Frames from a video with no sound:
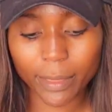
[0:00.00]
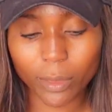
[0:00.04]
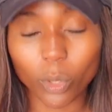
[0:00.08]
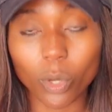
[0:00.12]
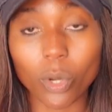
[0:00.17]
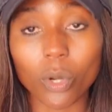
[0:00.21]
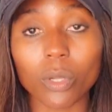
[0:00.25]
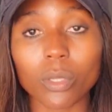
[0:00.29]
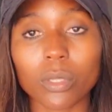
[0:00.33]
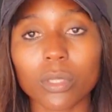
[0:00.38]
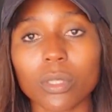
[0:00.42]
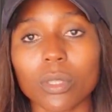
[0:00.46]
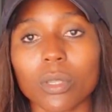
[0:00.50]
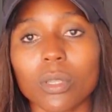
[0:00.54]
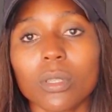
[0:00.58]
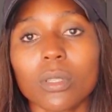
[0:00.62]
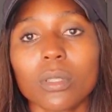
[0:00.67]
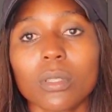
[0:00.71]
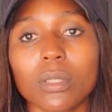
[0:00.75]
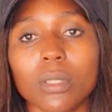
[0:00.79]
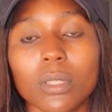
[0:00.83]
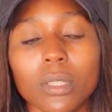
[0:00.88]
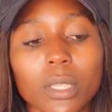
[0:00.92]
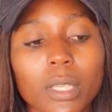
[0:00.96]
and
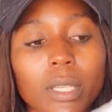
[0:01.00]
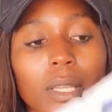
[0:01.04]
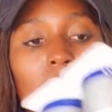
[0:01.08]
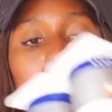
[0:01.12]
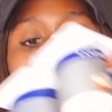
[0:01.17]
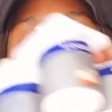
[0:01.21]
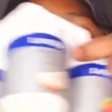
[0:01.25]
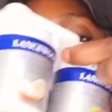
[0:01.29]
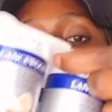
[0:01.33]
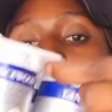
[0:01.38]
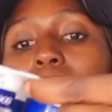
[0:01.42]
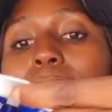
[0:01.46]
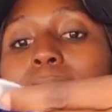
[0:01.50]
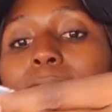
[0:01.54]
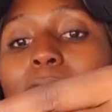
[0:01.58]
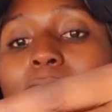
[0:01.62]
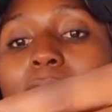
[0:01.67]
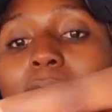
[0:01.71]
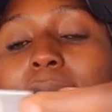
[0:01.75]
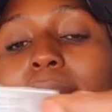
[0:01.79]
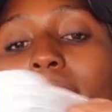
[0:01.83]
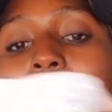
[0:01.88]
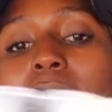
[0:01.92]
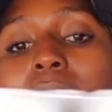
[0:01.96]
also the
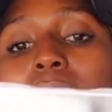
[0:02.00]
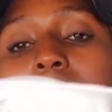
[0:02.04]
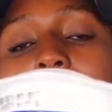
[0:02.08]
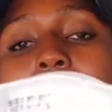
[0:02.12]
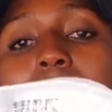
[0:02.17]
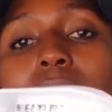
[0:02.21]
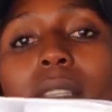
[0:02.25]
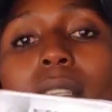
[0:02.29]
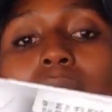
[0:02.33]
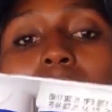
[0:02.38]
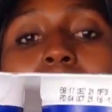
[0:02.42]
flavored.